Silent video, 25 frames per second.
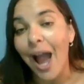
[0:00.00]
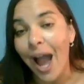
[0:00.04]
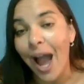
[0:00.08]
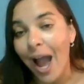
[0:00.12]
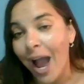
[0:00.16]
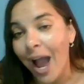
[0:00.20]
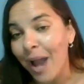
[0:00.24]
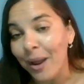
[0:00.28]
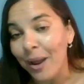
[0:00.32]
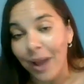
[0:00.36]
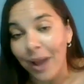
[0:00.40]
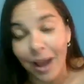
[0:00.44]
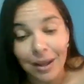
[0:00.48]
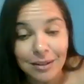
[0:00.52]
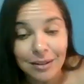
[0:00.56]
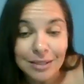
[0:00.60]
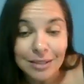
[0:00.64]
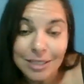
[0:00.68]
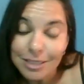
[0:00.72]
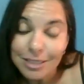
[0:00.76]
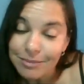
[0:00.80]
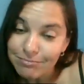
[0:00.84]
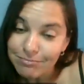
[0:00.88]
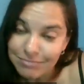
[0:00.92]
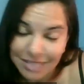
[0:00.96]
I,
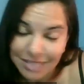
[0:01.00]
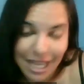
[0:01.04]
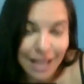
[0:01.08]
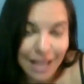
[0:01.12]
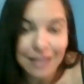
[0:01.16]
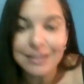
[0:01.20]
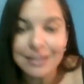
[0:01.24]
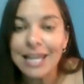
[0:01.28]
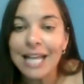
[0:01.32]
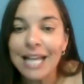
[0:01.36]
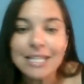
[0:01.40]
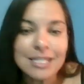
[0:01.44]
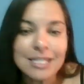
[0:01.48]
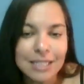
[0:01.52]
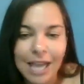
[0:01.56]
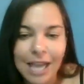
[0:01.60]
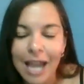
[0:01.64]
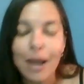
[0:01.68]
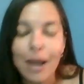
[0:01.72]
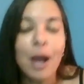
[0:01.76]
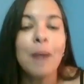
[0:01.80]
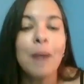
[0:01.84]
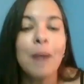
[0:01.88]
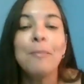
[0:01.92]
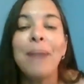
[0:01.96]
that's
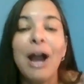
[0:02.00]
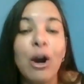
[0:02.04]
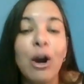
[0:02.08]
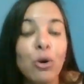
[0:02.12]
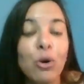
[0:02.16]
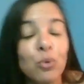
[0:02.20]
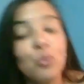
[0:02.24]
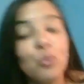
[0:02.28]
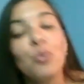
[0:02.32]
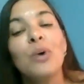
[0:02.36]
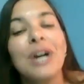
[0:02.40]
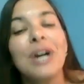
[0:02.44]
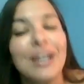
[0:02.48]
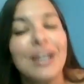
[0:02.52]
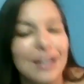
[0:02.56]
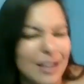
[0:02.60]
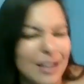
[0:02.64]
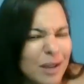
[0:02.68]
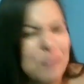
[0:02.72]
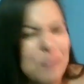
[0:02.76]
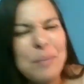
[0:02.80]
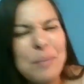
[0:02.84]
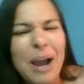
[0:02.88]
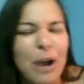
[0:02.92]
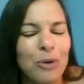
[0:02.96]
about what
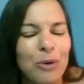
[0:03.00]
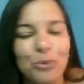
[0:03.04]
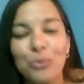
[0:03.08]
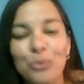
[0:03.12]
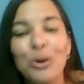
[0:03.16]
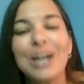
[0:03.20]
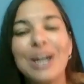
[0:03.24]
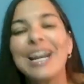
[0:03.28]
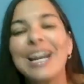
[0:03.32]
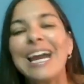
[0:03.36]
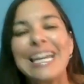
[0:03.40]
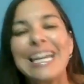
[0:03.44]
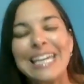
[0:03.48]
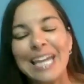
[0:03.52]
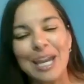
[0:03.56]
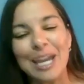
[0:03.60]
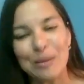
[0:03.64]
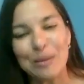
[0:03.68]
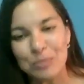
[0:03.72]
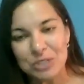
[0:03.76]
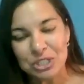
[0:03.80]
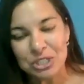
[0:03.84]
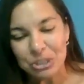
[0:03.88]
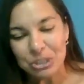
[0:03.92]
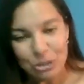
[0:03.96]
I
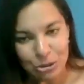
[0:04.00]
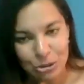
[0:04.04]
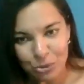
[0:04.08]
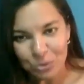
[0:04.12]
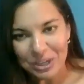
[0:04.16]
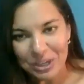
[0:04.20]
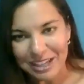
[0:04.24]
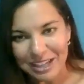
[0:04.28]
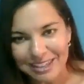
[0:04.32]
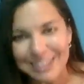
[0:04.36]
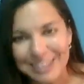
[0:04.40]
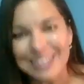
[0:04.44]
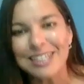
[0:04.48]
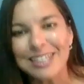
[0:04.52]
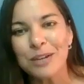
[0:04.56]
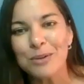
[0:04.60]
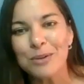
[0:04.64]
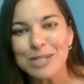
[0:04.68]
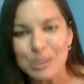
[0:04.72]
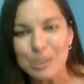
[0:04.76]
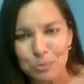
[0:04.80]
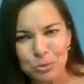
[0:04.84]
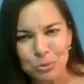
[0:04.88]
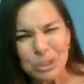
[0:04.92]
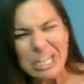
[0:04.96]
came to you with. It was
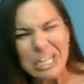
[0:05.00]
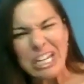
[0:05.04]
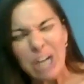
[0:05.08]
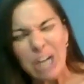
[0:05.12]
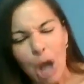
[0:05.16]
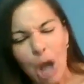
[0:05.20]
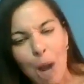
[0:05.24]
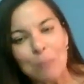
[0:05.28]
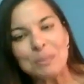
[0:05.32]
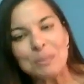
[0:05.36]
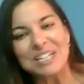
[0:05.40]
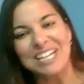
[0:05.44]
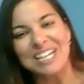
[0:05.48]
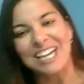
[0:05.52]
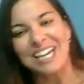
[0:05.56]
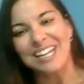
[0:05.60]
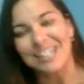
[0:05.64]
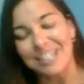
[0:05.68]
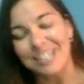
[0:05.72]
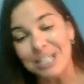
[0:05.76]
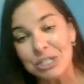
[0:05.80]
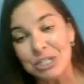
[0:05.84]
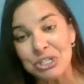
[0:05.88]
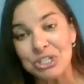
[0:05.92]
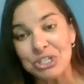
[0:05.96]
a pretty complicated
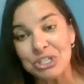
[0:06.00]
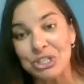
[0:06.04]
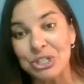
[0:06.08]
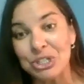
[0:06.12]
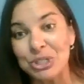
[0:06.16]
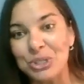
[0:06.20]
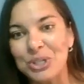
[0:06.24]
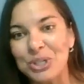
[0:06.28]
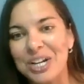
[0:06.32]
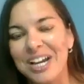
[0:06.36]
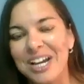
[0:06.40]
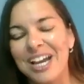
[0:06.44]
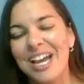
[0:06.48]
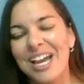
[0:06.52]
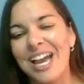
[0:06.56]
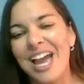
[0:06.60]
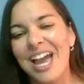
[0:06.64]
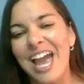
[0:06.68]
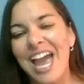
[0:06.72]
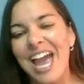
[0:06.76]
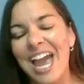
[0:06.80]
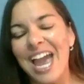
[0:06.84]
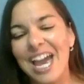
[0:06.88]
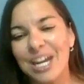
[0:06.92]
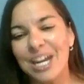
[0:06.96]
issue,
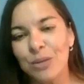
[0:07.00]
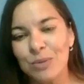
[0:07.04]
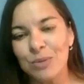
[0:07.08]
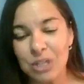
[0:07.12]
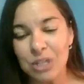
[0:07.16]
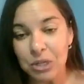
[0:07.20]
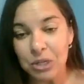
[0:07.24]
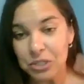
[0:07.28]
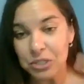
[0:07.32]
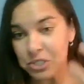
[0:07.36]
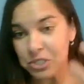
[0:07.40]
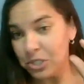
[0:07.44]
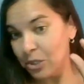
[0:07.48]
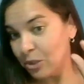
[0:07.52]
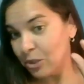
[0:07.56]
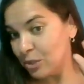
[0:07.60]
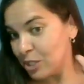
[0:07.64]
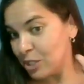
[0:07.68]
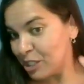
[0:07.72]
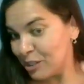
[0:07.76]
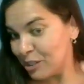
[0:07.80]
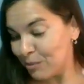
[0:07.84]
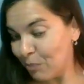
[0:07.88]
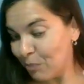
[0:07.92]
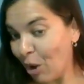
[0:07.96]
and it was also
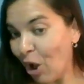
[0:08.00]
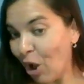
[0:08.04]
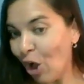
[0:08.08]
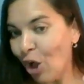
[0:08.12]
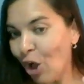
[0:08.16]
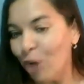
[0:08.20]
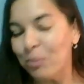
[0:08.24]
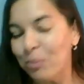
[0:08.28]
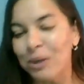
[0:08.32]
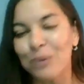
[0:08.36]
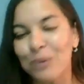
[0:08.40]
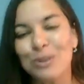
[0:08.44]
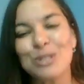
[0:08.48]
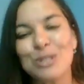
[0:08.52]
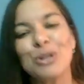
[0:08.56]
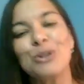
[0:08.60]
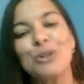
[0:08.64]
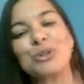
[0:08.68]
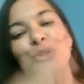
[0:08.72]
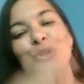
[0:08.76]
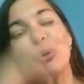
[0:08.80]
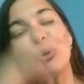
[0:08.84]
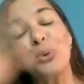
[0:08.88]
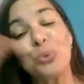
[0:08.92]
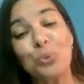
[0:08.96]
small, but it was
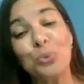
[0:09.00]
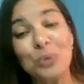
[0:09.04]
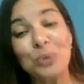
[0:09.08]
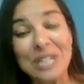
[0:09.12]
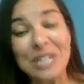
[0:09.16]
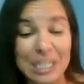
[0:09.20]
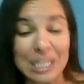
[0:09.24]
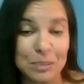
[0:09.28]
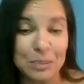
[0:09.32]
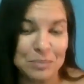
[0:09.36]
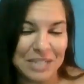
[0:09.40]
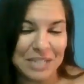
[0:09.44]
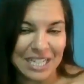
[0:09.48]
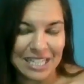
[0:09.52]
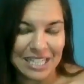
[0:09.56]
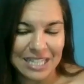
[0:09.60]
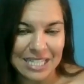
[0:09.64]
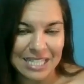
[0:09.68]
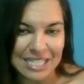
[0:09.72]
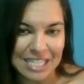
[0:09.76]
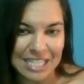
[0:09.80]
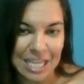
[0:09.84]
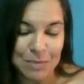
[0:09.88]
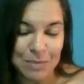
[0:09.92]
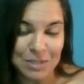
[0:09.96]
also really big in the
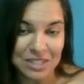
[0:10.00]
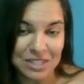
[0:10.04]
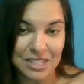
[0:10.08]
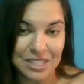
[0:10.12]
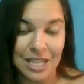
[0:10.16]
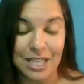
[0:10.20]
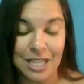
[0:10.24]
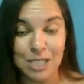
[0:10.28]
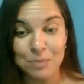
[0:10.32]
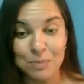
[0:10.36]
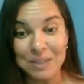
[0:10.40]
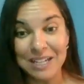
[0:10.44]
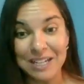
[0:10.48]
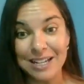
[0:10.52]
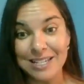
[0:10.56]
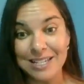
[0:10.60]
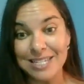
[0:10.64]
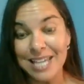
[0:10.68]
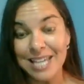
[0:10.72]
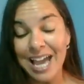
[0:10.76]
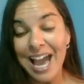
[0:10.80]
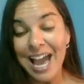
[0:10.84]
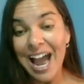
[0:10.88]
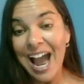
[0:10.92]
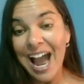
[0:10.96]
scheme of things because
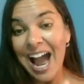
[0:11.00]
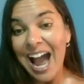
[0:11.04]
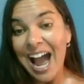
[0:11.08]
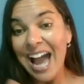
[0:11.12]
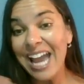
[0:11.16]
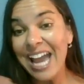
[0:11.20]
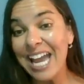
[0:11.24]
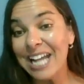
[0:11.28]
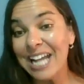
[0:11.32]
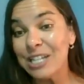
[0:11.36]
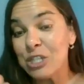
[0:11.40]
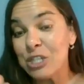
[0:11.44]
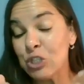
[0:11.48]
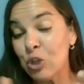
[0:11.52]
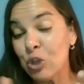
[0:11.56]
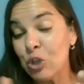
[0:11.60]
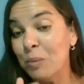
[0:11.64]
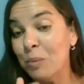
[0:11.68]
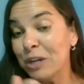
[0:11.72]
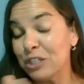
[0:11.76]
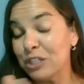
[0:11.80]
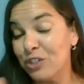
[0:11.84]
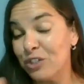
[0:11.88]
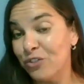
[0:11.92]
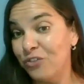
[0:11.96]
I had so
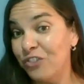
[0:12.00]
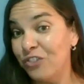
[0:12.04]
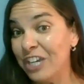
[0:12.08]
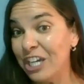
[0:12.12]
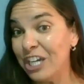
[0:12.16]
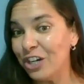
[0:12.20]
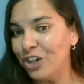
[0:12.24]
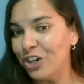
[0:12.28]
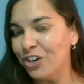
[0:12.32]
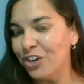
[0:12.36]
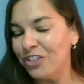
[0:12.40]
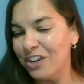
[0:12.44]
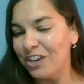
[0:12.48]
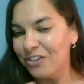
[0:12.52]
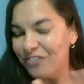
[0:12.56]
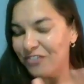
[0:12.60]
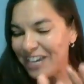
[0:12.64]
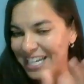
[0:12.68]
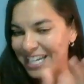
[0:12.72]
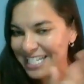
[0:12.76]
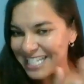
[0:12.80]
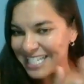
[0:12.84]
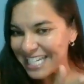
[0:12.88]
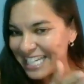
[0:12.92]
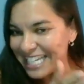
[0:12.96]
much fear that if
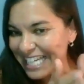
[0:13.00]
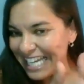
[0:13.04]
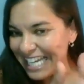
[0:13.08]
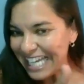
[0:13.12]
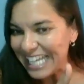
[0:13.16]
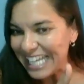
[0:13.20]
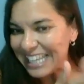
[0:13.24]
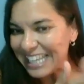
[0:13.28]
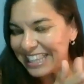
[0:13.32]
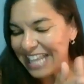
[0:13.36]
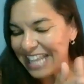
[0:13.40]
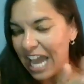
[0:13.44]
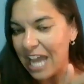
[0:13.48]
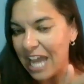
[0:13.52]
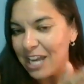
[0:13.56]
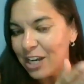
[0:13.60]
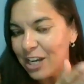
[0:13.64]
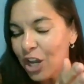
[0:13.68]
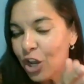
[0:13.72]
I didn't hit that